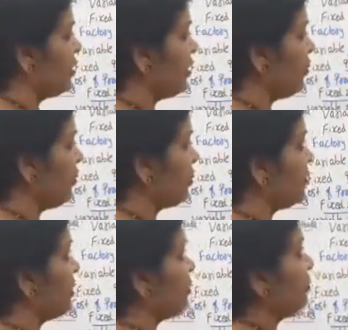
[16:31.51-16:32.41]
like
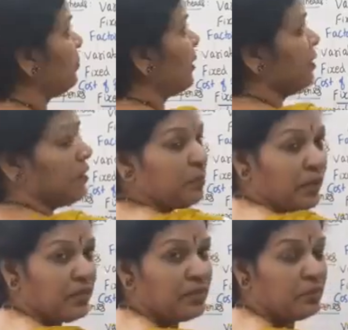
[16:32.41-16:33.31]
47,500
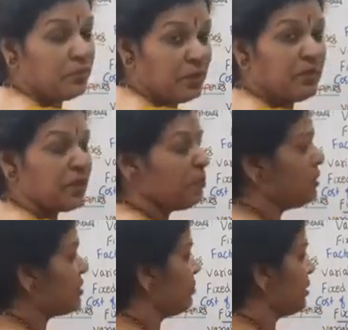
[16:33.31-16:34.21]
minus divided
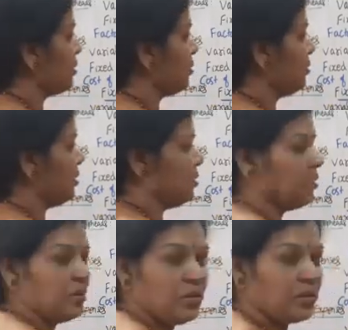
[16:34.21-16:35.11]
by 7,000.
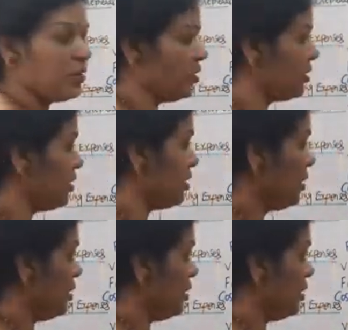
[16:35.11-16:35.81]
Got it.